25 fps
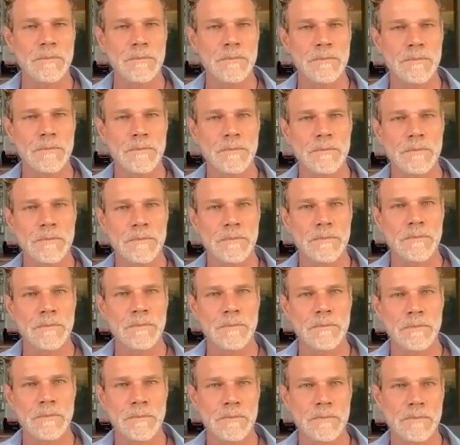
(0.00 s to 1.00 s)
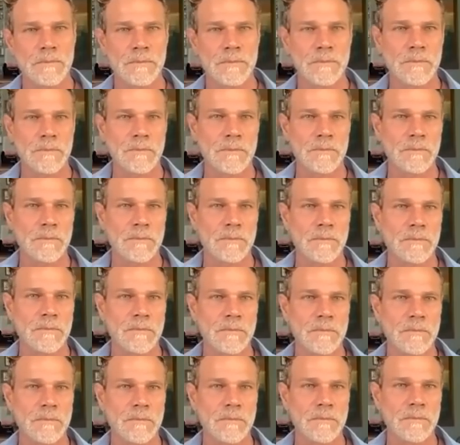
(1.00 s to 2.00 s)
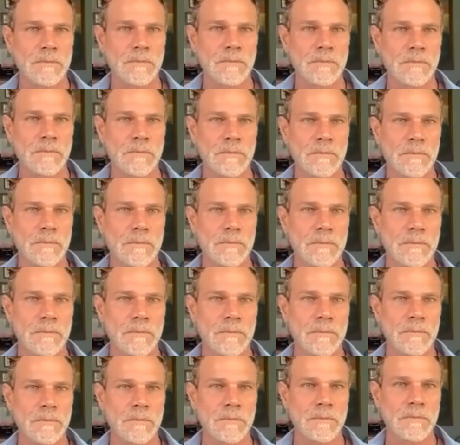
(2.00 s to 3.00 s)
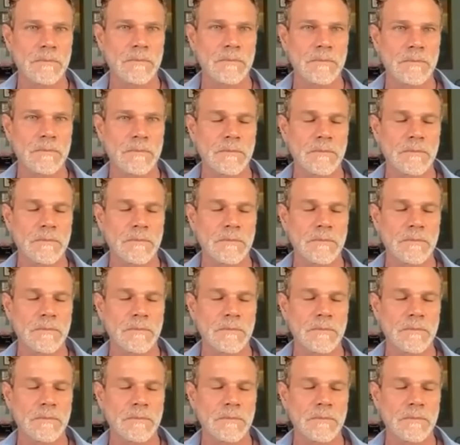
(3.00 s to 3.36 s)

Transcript: (not speaking)